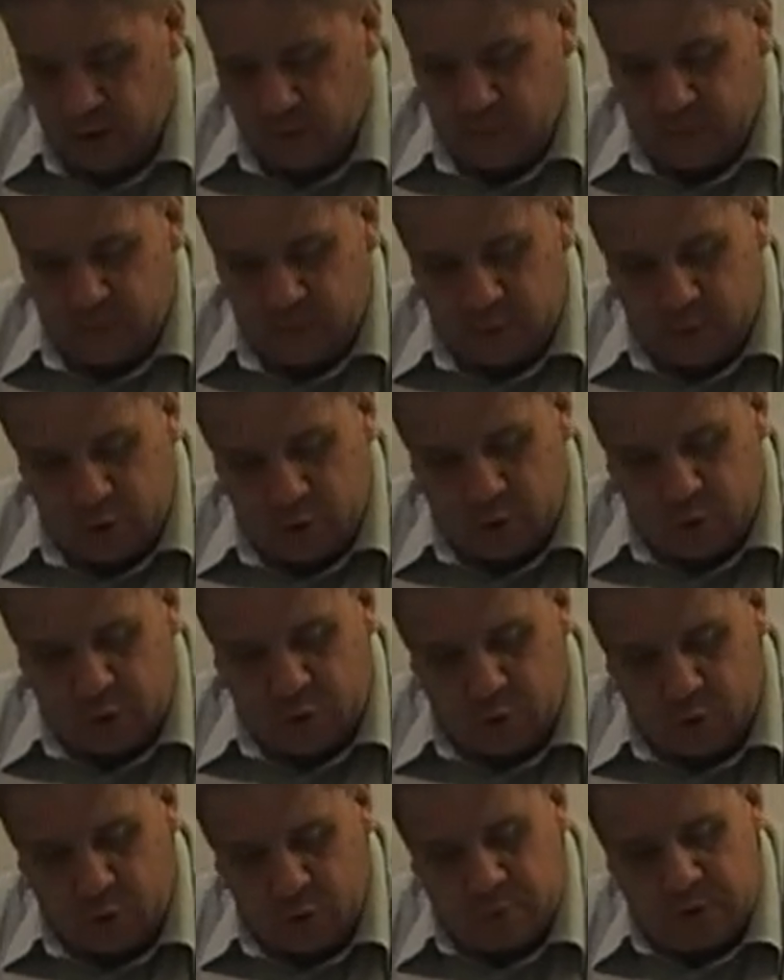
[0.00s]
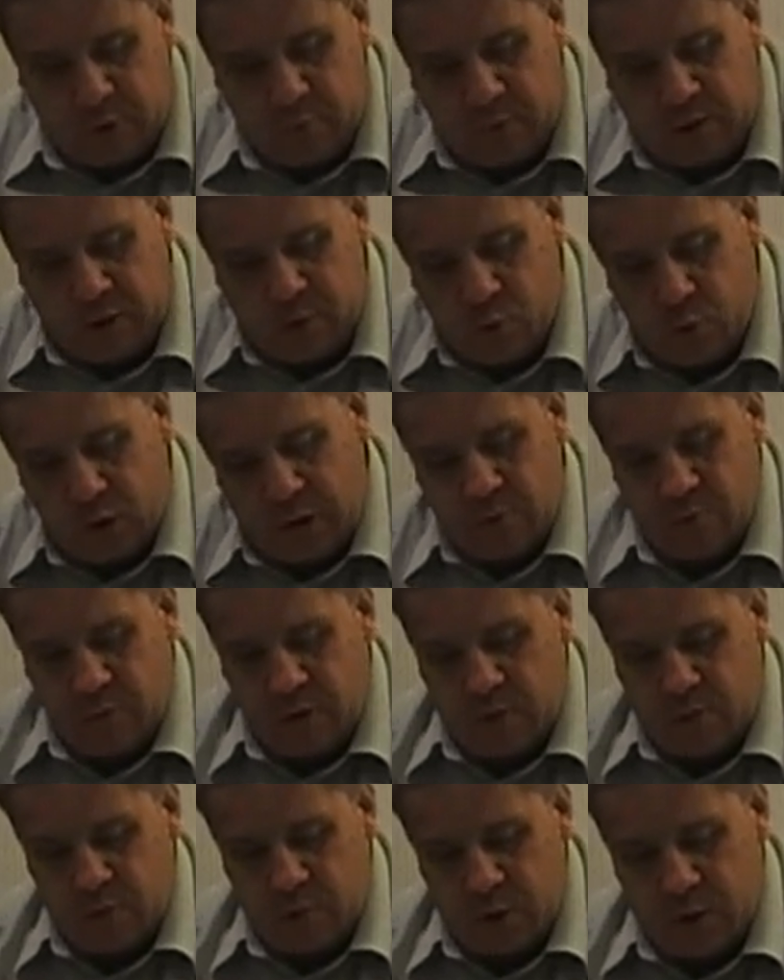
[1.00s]
from those corrupted by weak
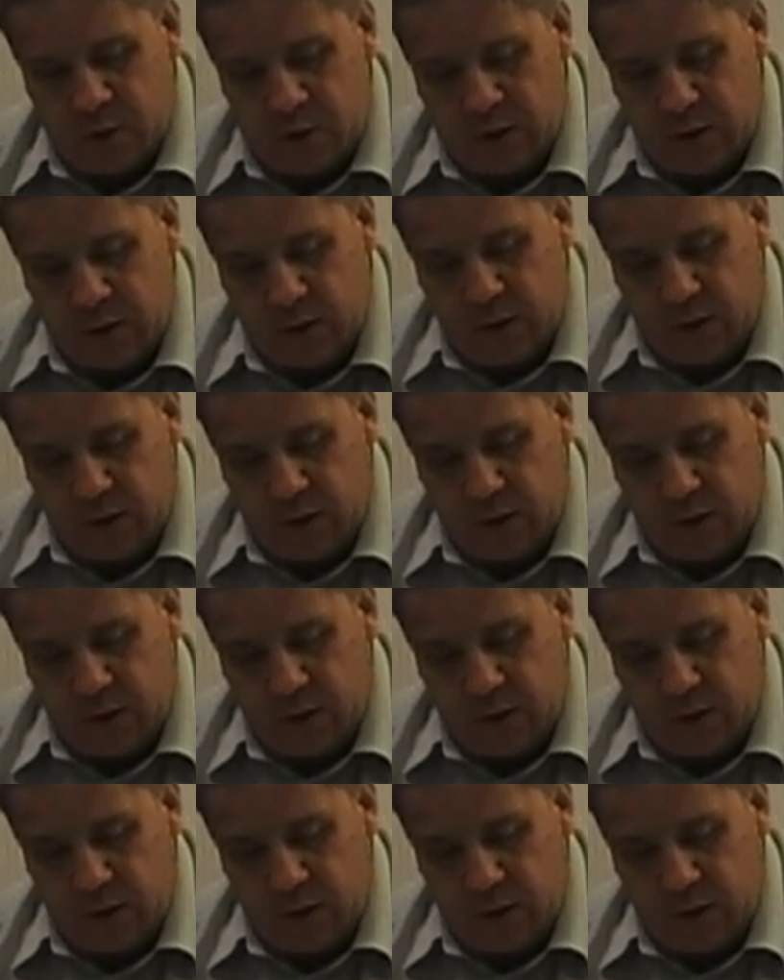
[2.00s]
memories,